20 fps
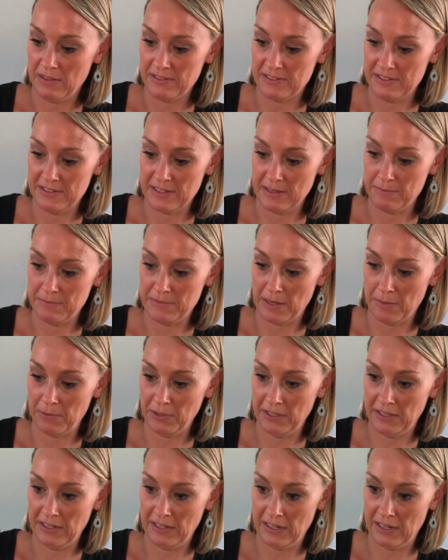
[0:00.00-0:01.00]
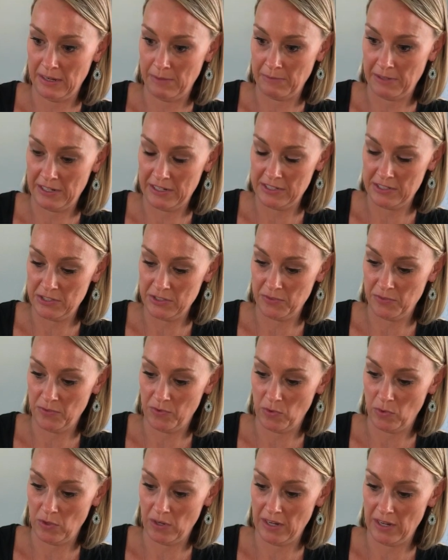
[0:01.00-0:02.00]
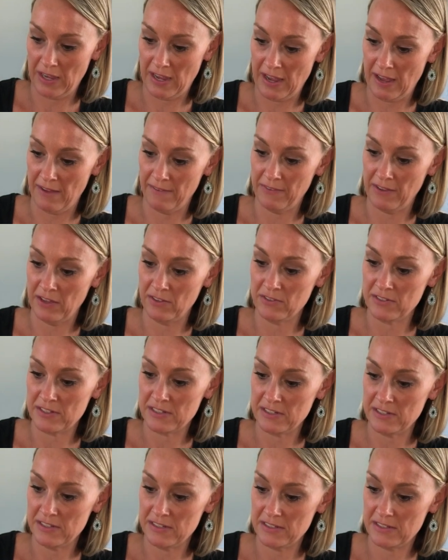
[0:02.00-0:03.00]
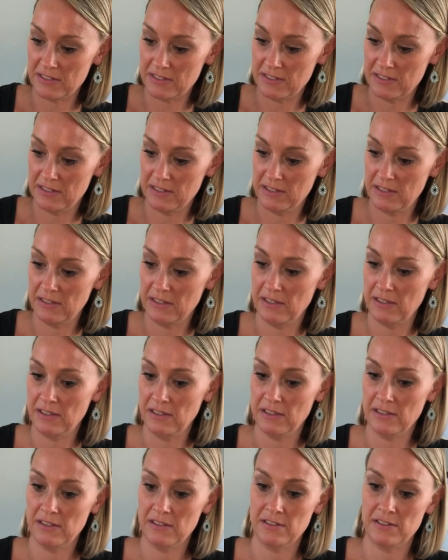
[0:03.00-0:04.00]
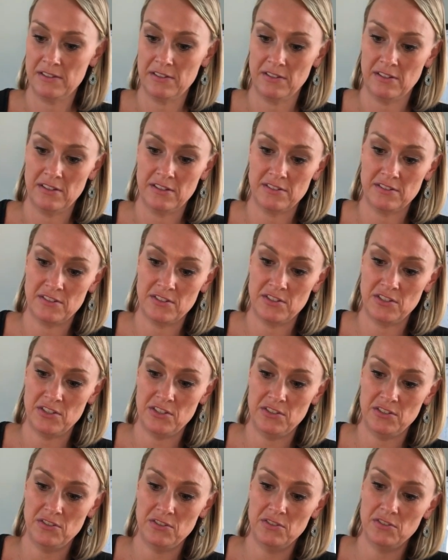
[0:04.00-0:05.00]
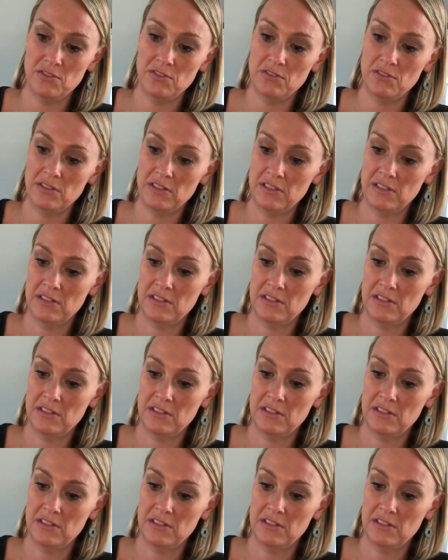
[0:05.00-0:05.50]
Since I'm doubling it, I'm gonna do 4.5 ounces. So there's 2.